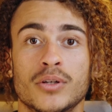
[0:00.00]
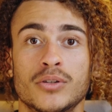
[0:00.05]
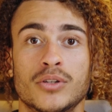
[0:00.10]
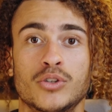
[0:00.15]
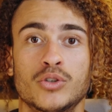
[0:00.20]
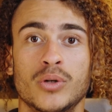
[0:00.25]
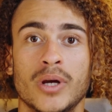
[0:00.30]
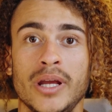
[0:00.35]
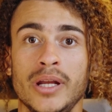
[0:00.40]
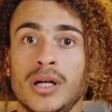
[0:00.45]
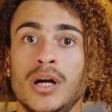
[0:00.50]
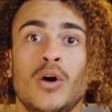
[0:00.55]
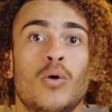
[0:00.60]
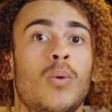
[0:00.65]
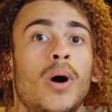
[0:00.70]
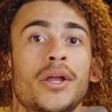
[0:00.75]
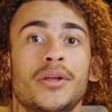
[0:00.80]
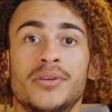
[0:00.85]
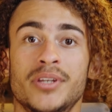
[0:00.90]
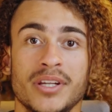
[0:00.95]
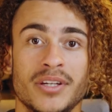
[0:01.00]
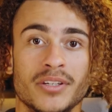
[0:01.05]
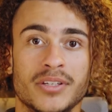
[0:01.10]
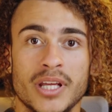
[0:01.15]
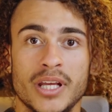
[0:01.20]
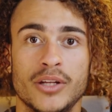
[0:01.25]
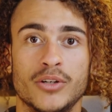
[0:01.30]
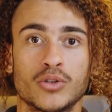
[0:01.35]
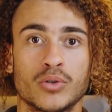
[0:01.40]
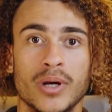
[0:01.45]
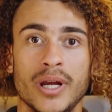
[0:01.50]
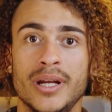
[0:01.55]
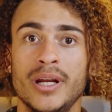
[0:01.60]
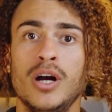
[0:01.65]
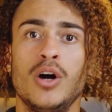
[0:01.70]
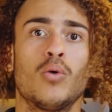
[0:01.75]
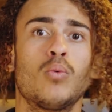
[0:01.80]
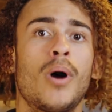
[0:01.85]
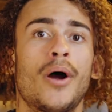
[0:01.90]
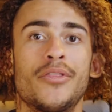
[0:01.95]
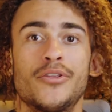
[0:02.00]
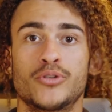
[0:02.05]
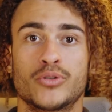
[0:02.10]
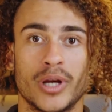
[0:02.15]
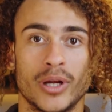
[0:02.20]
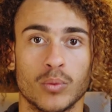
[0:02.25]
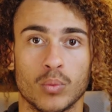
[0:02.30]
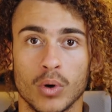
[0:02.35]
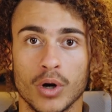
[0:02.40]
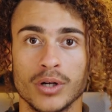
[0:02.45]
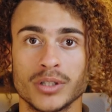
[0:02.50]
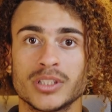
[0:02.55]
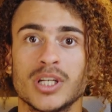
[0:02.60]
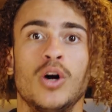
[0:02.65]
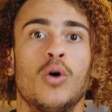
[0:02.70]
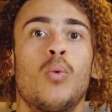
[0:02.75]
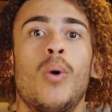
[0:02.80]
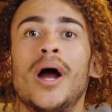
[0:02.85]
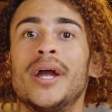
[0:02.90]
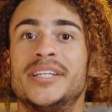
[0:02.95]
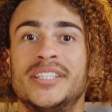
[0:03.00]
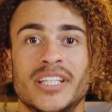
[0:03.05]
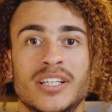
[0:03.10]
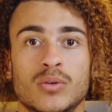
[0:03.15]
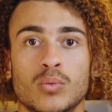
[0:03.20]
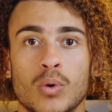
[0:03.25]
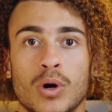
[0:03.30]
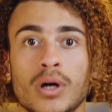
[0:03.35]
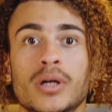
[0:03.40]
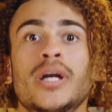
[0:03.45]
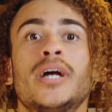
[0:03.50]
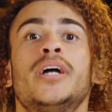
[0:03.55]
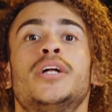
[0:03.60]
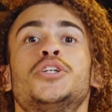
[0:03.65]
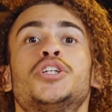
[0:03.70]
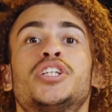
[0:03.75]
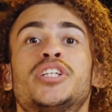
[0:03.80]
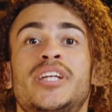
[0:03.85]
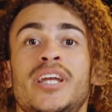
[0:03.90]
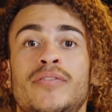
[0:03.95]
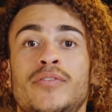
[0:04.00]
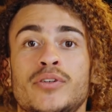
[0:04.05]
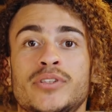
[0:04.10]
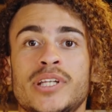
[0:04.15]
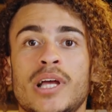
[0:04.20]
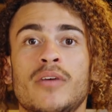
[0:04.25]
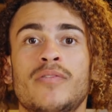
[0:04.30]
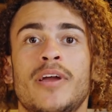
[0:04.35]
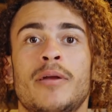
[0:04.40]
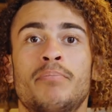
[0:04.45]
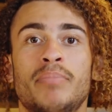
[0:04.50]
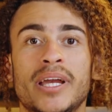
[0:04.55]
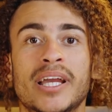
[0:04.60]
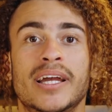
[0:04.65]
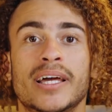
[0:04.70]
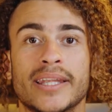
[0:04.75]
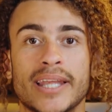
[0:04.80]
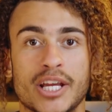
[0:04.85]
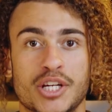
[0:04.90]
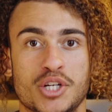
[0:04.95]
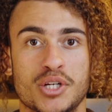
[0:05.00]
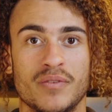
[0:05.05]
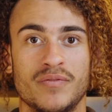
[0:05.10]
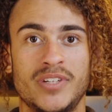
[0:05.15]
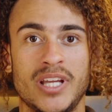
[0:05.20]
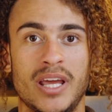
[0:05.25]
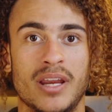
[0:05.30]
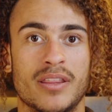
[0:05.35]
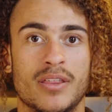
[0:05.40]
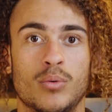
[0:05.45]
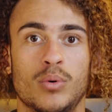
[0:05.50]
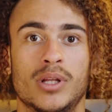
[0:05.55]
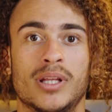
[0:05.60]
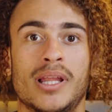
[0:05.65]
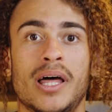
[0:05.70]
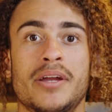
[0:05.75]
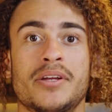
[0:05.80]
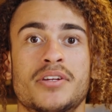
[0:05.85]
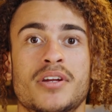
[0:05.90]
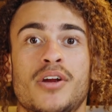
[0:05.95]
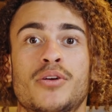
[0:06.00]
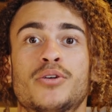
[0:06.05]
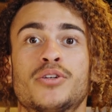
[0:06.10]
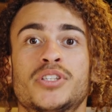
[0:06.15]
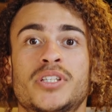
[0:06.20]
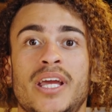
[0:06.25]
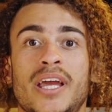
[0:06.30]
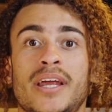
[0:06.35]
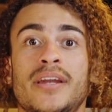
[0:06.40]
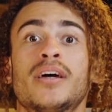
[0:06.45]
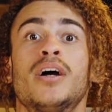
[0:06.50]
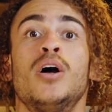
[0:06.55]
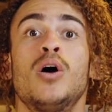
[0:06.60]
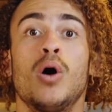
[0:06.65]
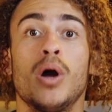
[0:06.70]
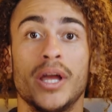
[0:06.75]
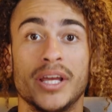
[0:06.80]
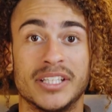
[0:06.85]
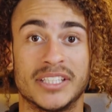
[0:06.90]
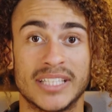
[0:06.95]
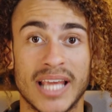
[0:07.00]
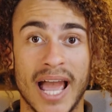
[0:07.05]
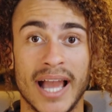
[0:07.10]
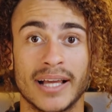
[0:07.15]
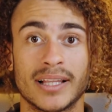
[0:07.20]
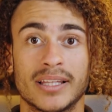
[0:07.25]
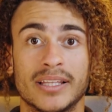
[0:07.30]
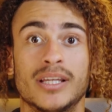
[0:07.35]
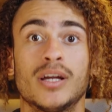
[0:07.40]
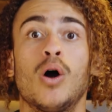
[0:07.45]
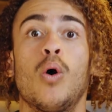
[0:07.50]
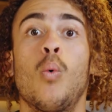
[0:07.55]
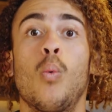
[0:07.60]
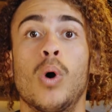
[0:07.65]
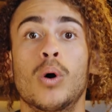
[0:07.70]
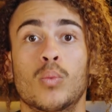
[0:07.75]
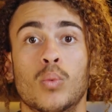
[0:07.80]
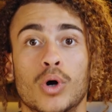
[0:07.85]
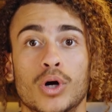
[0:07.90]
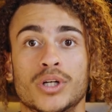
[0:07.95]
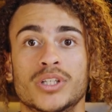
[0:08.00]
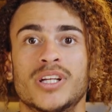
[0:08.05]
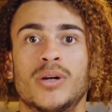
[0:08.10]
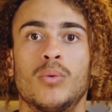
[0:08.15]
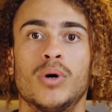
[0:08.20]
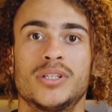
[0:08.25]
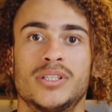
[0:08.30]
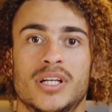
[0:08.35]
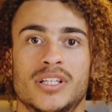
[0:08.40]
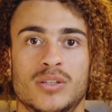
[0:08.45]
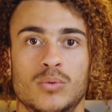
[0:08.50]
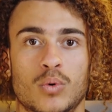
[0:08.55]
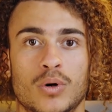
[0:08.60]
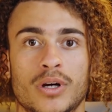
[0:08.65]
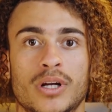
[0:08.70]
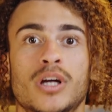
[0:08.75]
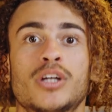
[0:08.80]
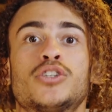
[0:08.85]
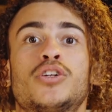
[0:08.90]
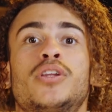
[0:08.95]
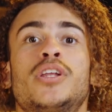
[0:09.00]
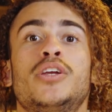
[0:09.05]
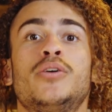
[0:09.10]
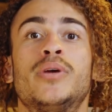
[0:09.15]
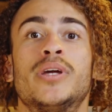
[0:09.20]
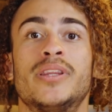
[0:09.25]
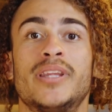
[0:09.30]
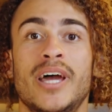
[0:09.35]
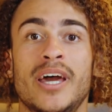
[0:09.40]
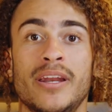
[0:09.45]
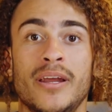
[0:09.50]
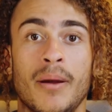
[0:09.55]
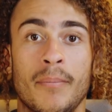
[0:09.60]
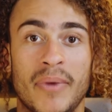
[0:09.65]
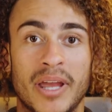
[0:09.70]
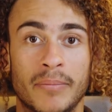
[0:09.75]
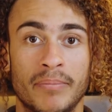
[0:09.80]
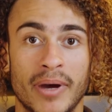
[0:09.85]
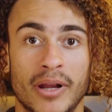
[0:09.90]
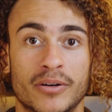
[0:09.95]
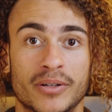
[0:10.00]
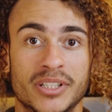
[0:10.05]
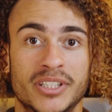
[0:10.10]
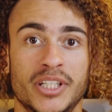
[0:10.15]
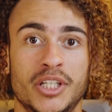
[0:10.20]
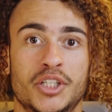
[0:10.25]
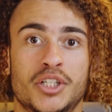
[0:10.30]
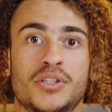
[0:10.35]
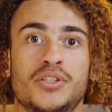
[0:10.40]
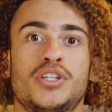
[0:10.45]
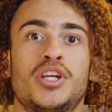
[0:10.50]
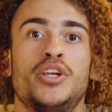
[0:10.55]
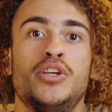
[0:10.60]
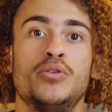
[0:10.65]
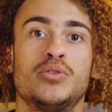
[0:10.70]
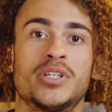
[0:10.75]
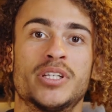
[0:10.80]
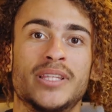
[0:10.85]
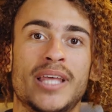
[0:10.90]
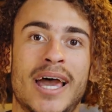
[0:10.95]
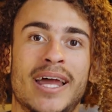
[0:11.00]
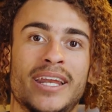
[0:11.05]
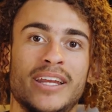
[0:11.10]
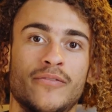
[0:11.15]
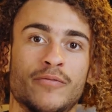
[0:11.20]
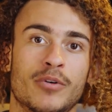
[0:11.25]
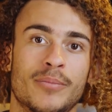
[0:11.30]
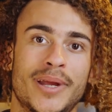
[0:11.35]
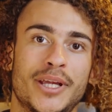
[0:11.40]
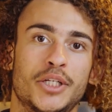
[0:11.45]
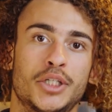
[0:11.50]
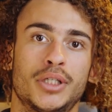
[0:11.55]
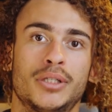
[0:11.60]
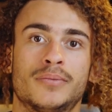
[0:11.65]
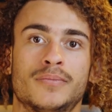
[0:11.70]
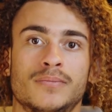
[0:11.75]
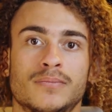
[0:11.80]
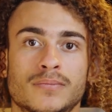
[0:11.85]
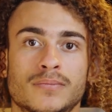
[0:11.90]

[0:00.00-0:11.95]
took the trade, why you didn't take a trade, why the trade worked, why it didn't work. Just give yourself a big collection of data that will allow you to understand exactly what works and what doesn't work so that you can then make better decisions using that information.